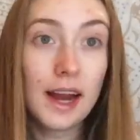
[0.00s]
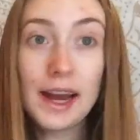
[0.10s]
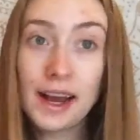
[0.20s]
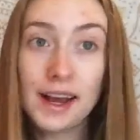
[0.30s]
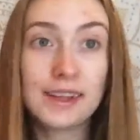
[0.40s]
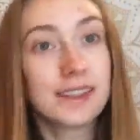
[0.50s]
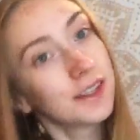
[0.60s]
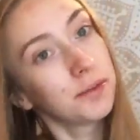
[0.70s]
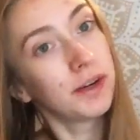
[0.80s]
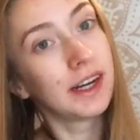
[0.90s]
Hey guys,
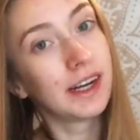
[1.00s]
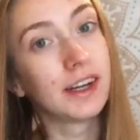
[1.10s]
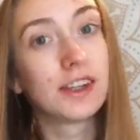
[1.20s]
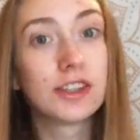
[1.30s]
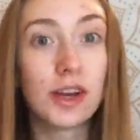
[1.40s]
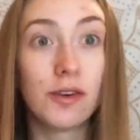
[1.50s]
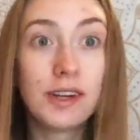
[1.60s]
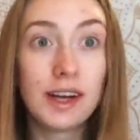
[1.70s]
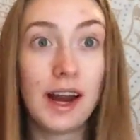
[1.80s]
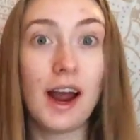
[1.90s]
it's Brianne here. So
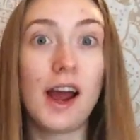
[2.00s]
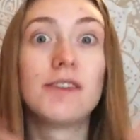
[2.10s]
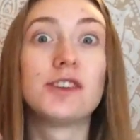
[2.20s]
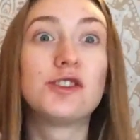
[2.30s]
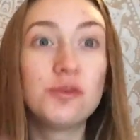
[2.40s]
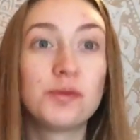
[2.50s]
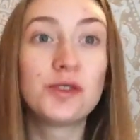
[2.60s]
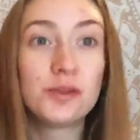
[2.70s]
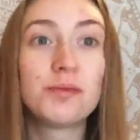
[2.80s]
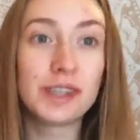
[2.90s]
today I have a super
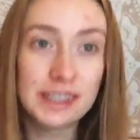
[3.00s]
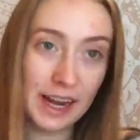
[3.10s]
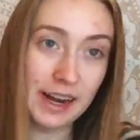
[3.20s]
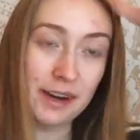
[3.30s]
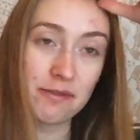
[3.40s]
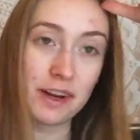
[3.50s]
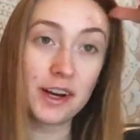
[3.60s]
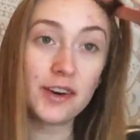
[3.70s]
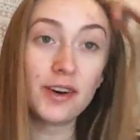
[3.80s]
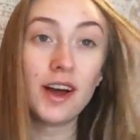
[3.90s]
exciting
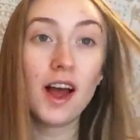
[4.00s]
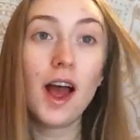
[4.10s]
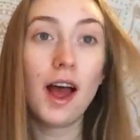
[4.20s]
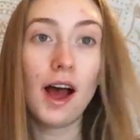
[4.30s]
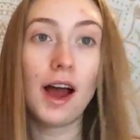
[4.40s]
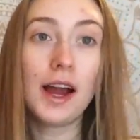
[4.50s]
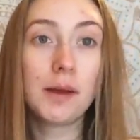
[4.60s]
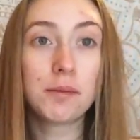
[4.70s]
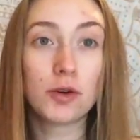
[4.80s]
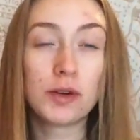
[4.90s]
video. I
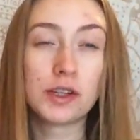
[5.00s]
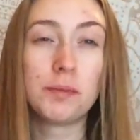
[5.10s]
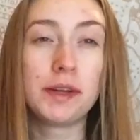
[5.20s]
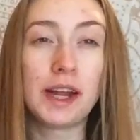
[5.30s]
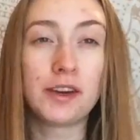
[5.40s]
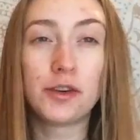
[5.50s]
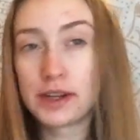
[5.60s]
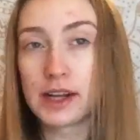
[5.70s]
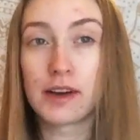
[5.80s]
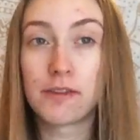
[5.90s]
am going to be like
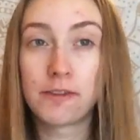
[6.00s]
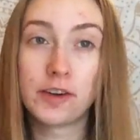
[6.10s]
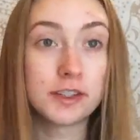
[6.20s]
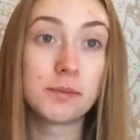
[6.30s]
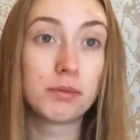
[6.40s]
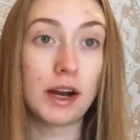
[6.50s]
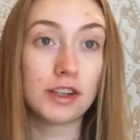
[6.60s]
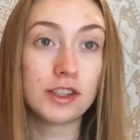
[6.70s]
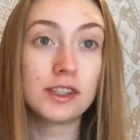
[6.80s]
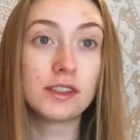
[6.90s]
doing like a first
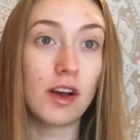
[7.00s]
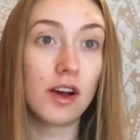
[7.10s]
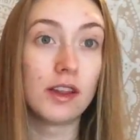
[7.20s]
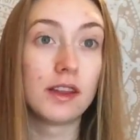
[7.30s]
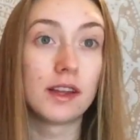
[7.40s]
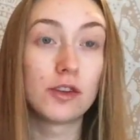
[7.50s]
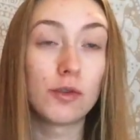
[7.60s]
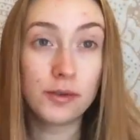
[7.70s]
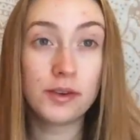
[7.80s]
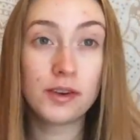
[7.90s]
impressions on the
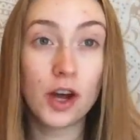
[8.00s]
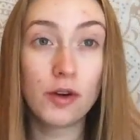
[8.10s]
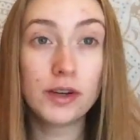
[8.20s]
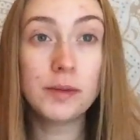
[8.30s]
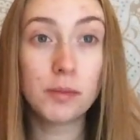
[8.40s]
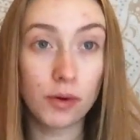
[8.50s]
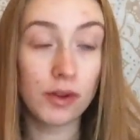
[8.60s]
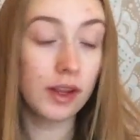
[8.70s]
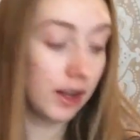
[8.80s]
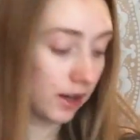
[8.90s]

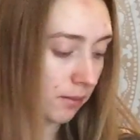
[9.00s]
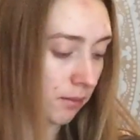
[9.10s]
TONYMOLY